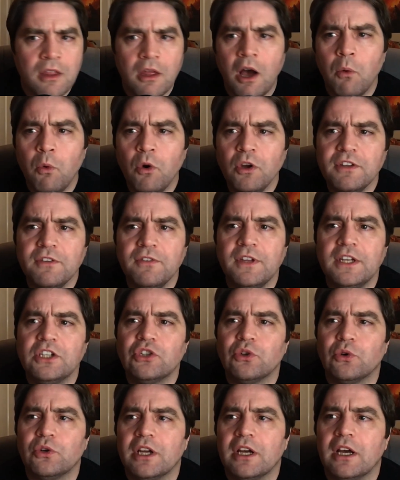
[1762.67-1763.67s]
I want to
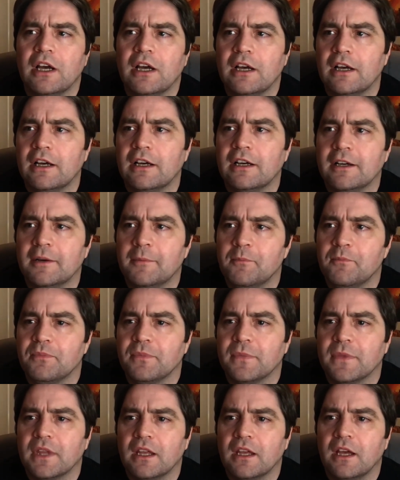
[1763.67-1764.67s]
finish on a
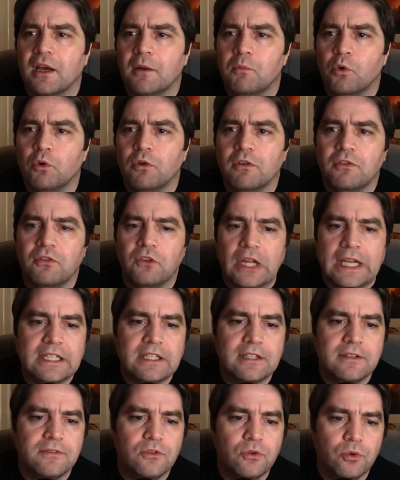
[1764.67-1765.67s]
more
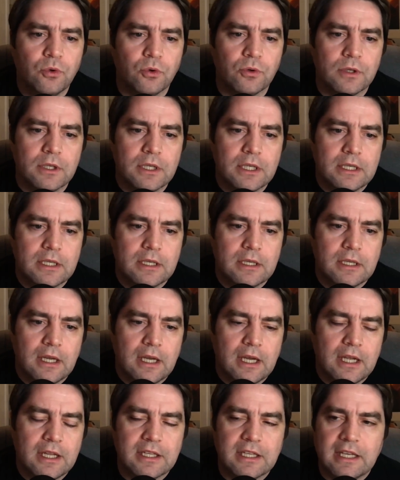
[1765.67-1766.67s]
reflective note
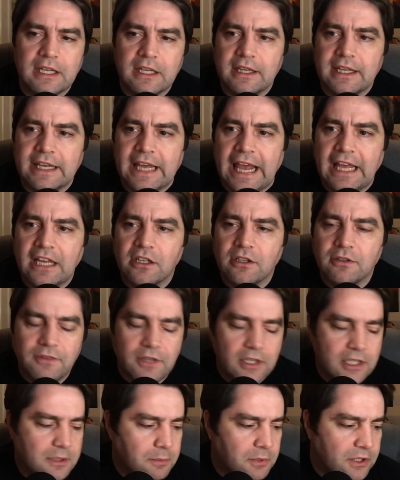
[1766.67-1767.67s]
at the end
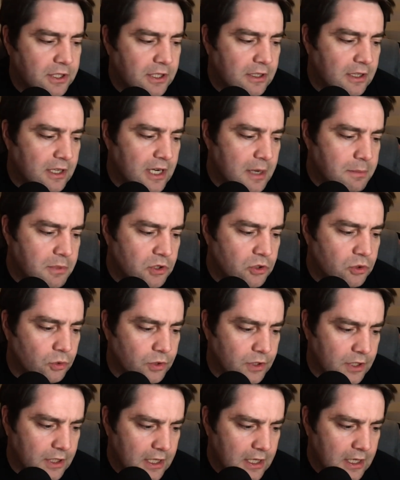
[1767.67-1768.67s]
of this particular
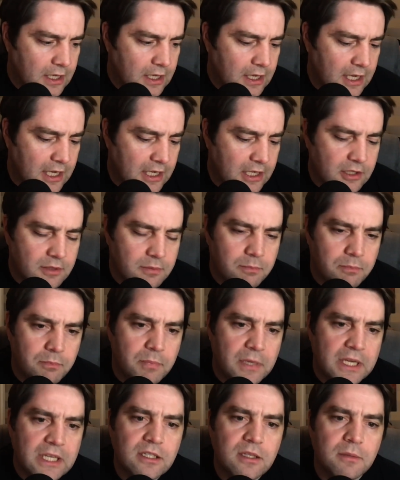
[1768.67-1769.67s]
episode, and it's
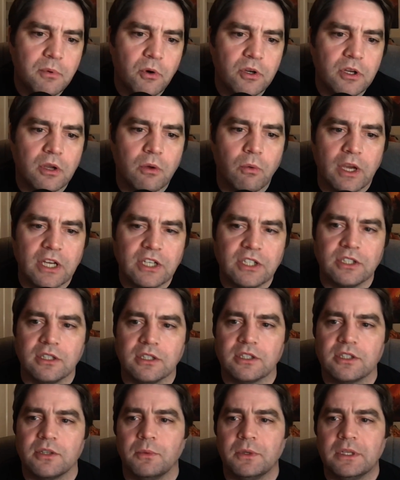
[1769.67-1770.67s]
based upon a question
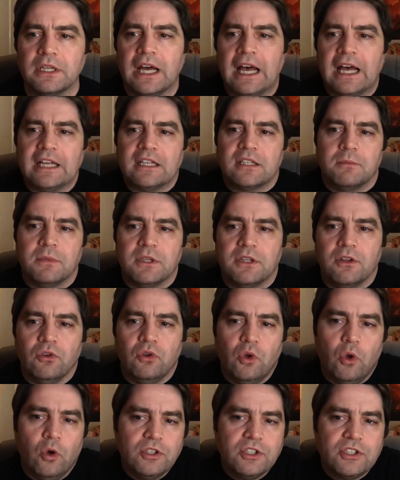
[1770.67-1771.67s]
that someone asked me at the
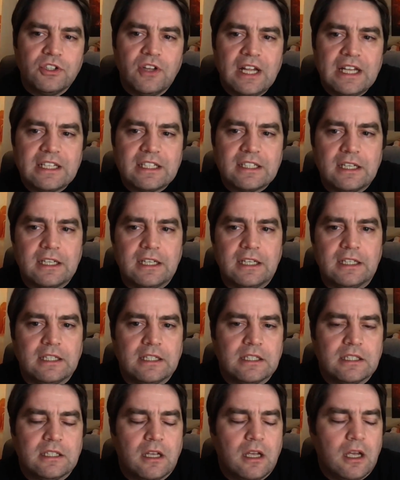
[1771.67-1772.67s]
launch last night, and
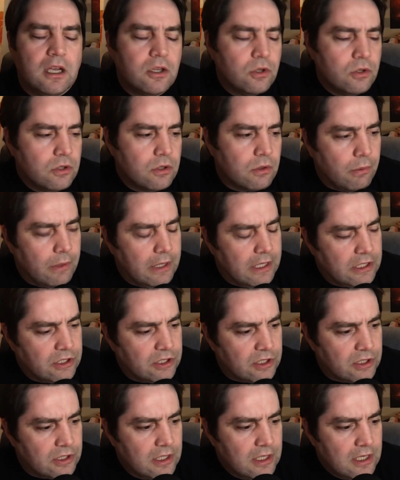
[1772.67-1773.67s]
it's a good
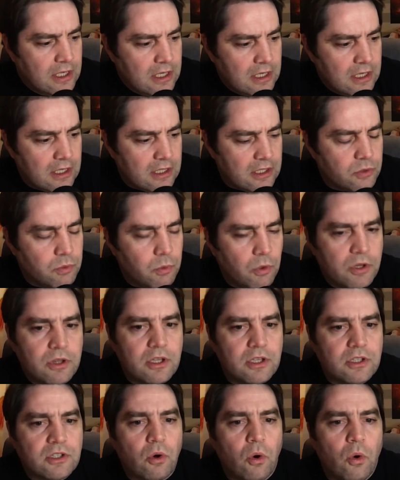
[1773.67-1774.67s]
question, and it's
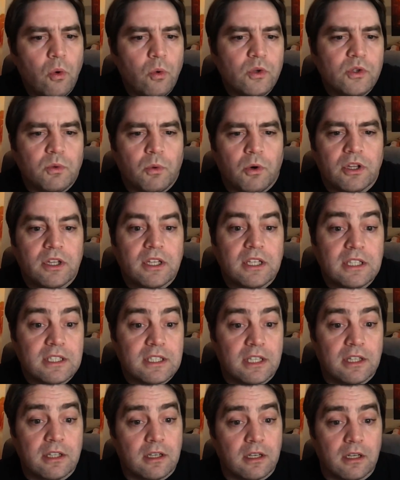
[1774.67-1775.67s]
one that's always worth
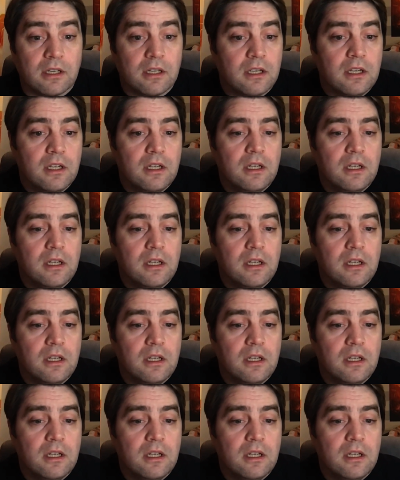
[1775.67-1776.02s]
considering